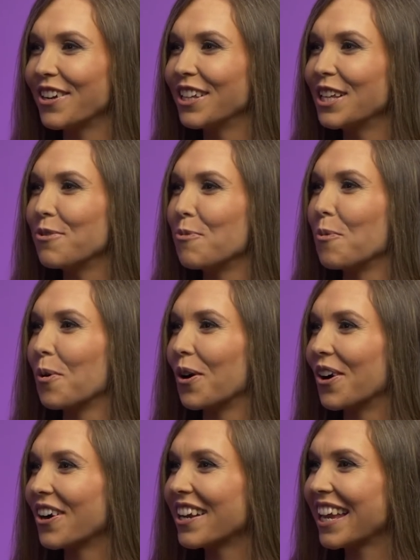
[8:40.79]
rock
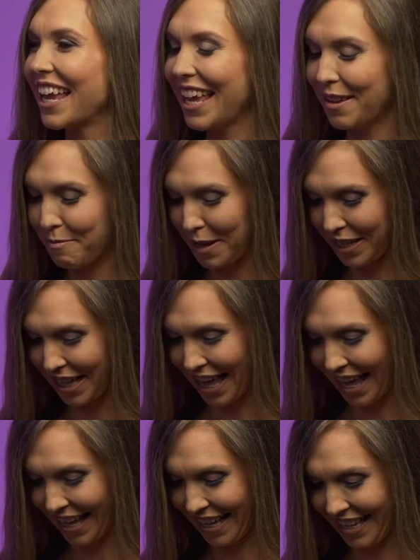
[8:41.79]
it with the
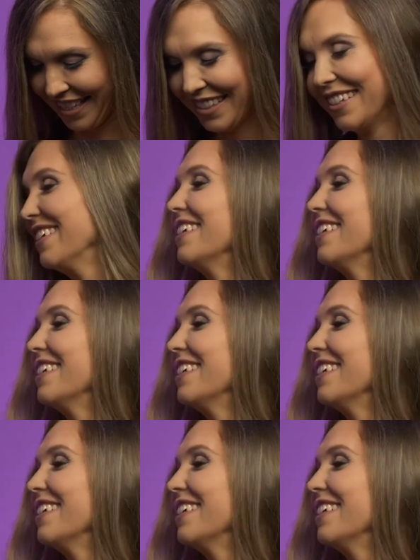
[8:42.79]
pregnancy belly. I like